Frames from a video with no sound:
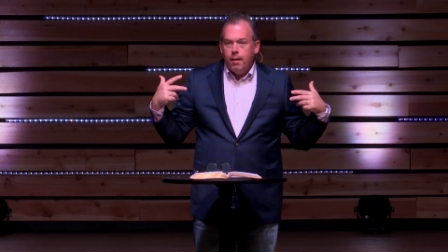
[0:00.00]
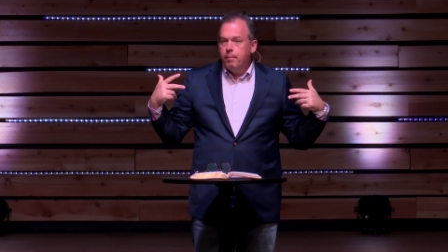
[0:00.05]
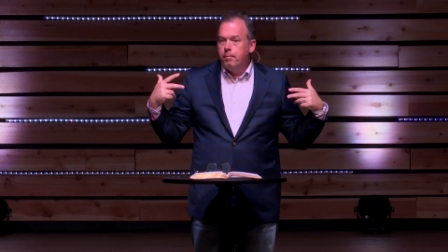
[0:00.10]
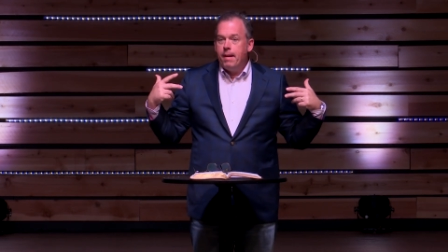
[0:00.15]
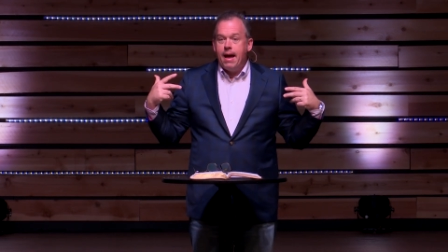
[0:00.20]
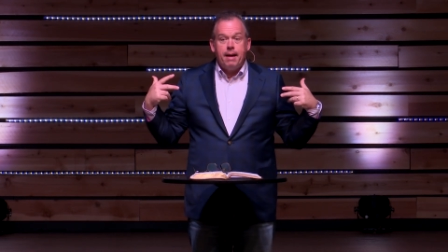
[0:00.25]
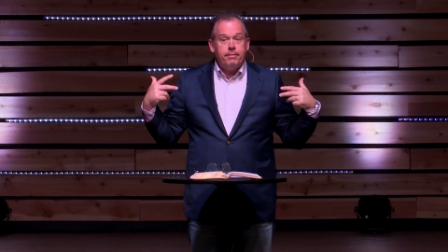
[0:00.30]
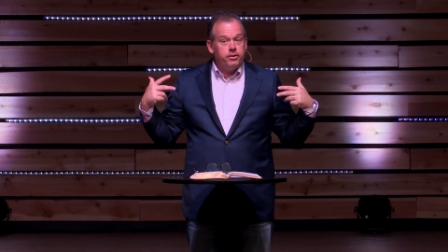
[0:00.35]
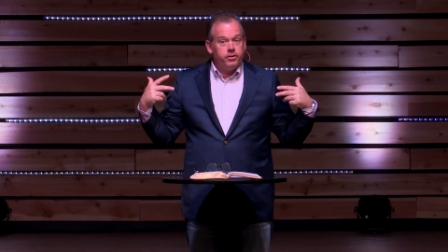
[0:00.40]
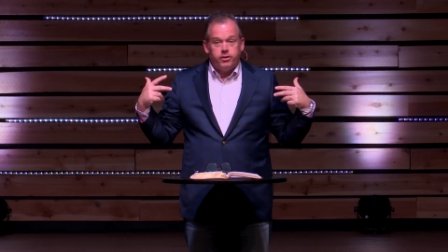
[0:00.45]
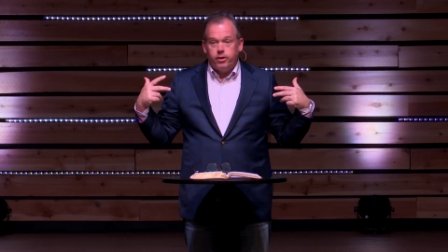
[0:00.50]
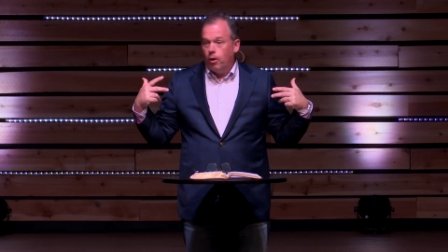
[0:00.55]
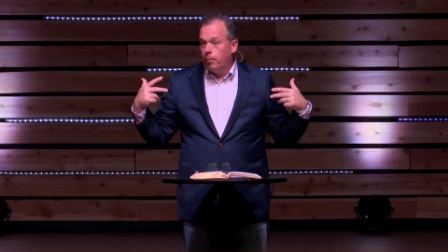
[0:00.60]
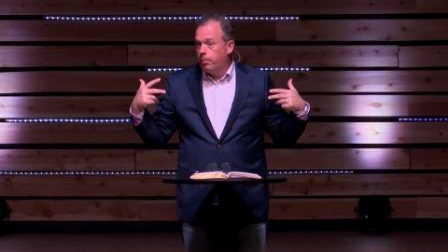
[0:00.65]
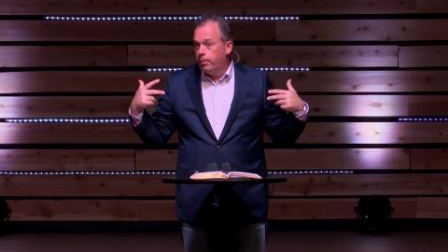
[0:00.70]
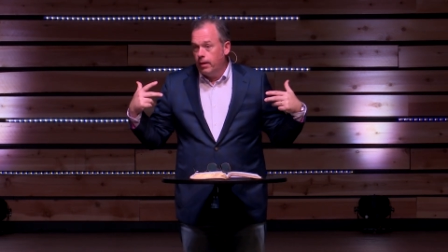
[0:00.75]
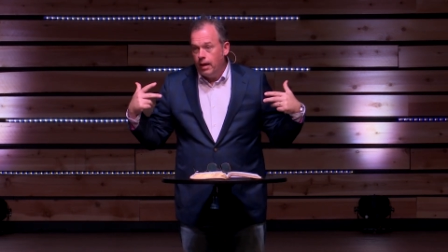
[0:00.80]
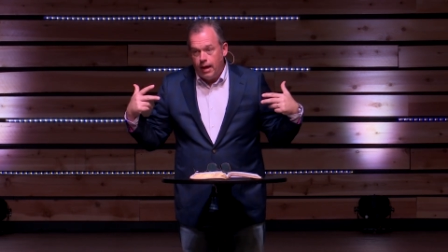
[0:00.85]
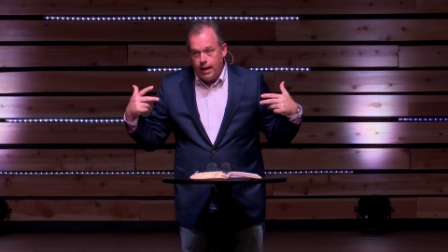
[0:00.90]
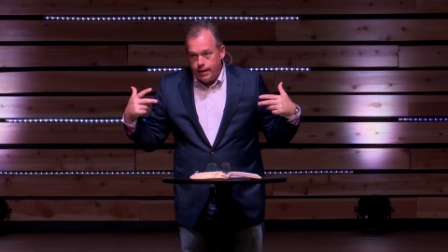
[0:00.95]
Baptists don't
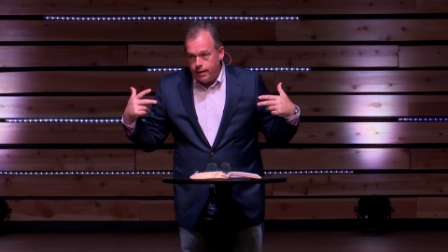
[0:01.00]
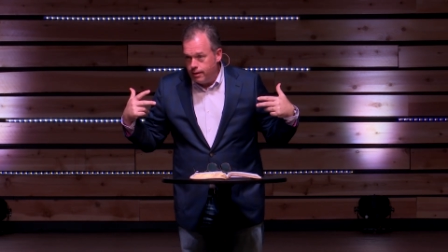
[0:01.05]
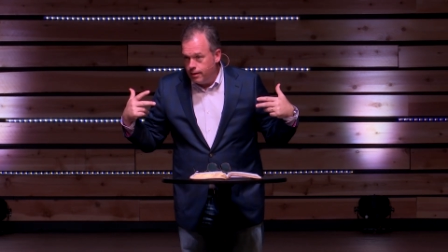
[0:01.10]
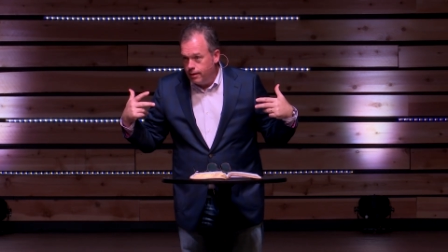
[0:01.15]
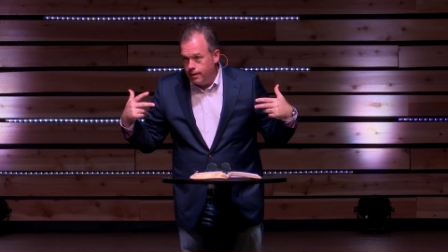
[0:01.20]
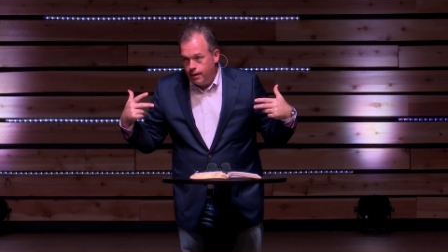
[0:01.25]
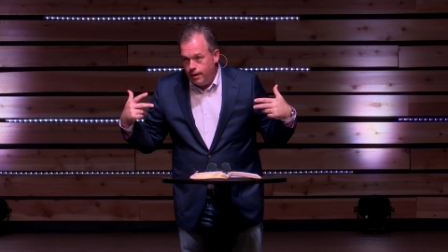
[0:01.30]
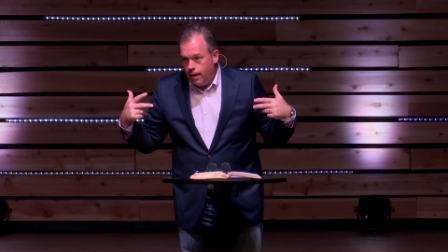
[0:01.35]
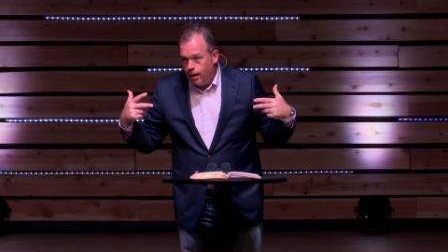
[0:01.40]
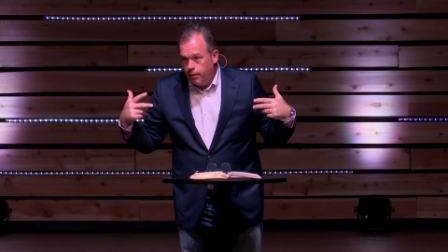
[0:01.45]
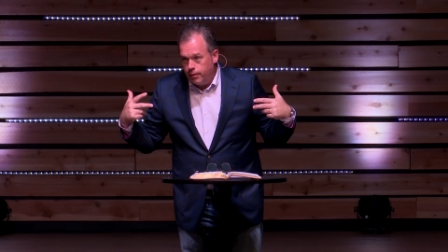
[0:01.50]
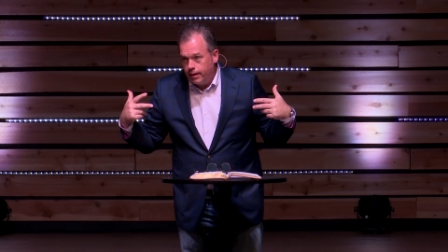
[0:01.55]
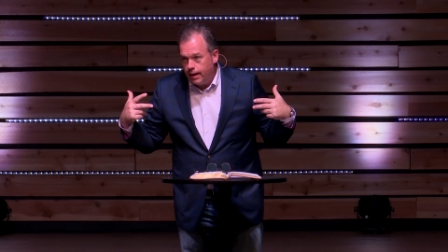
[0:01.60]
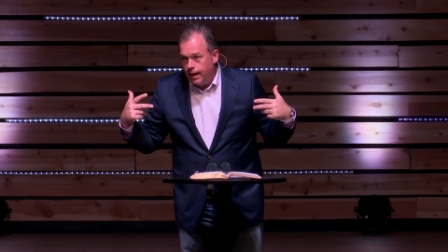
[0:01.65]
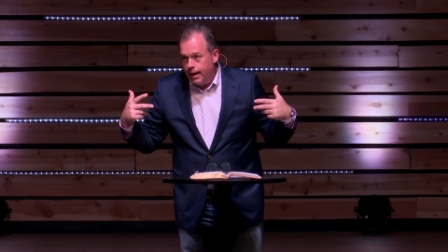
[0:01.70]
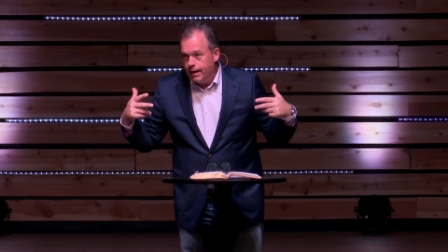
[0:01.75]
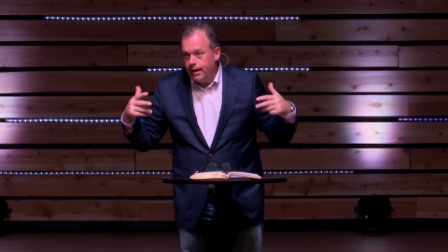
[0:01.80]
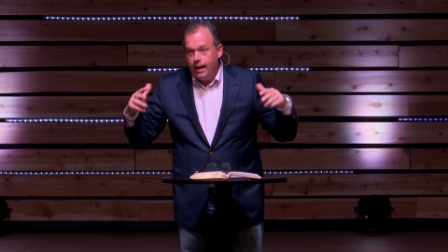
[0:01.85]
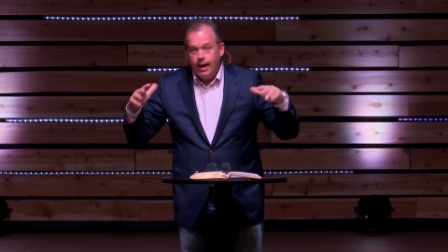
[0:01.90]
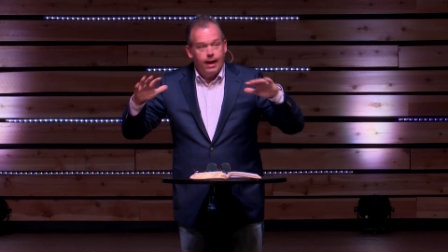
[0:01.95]
play,
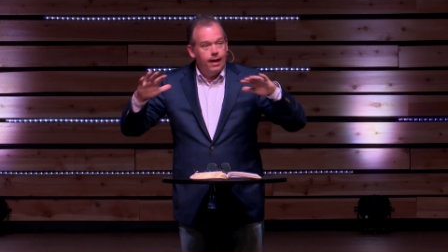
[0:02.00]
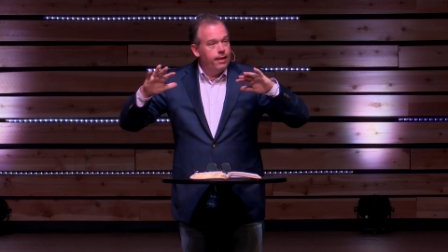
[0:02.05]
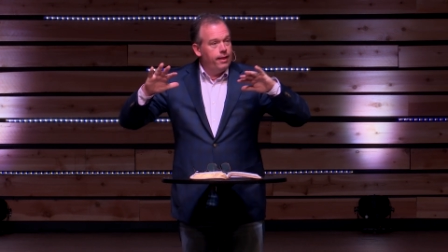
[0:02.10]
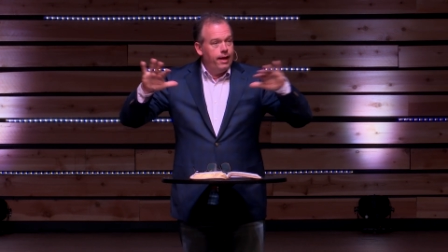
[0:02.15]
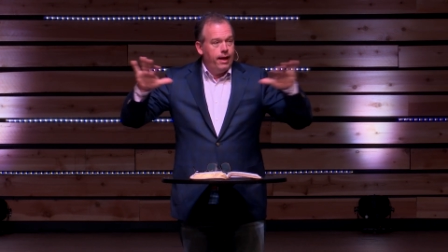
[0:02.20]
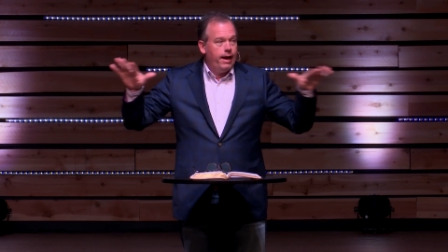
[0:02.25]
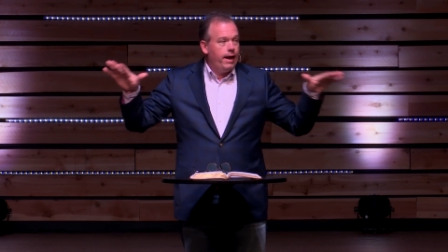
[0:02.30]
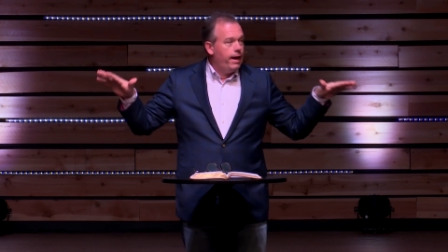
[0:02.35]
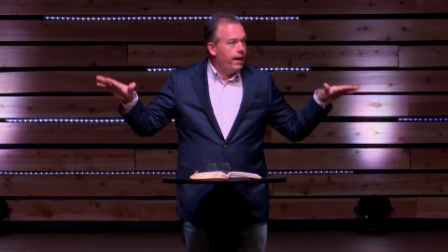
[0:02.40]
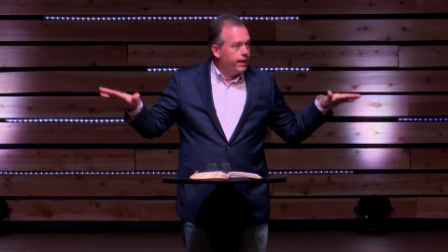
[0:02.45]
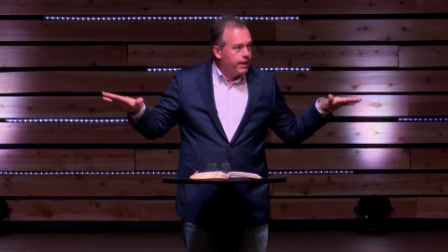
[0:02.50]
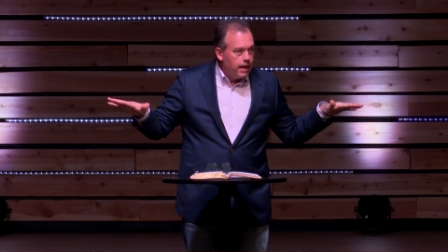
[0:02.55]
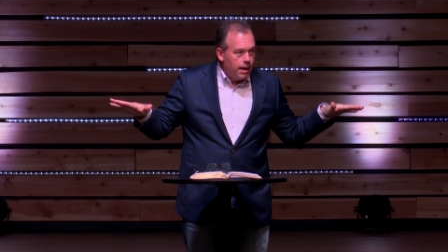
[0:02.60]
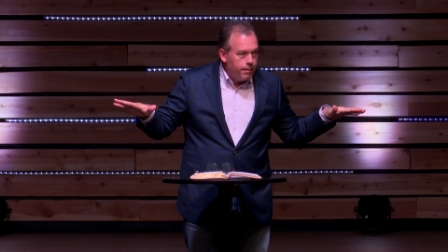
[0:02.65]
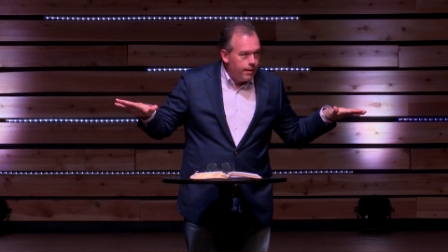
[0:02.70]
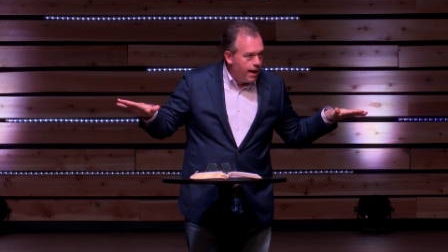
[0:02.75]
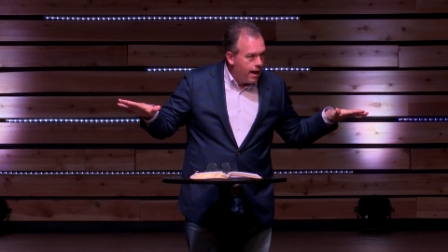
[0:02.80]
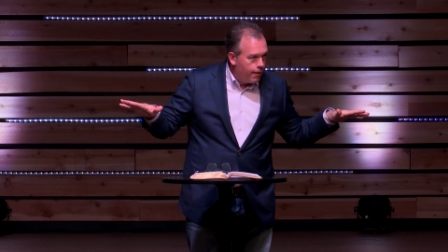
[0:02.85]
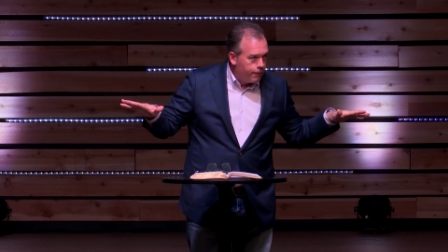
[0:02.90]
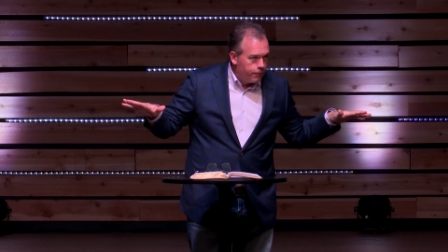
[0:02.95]
okay? They ain't
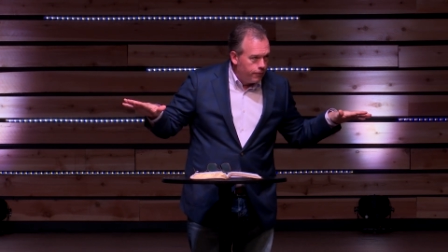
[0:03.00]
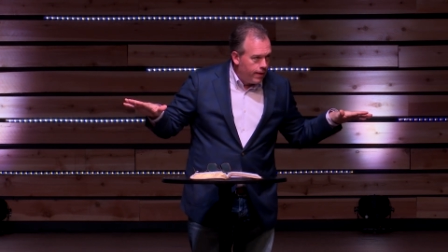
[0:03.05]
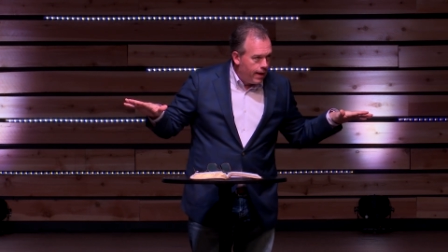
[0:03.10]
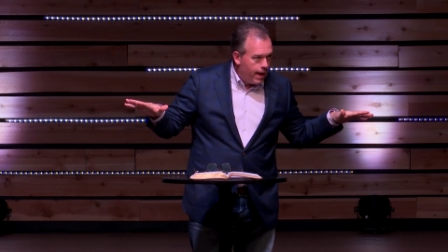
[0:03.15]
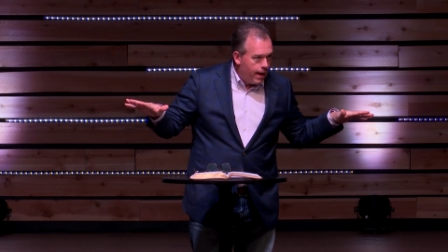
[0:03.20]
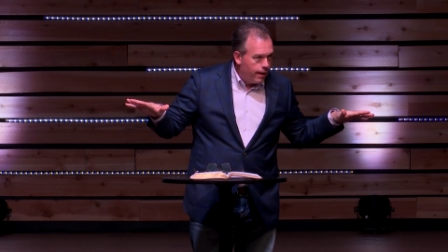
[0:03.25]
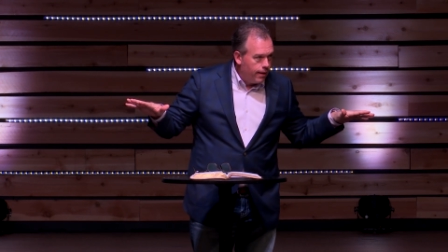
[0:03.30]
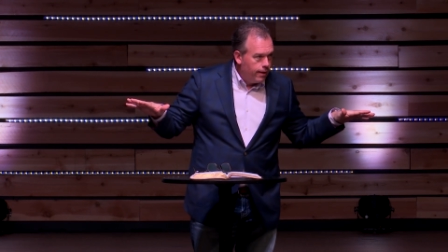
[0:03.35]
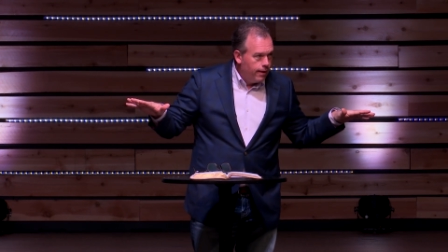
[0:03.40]
coming out for that.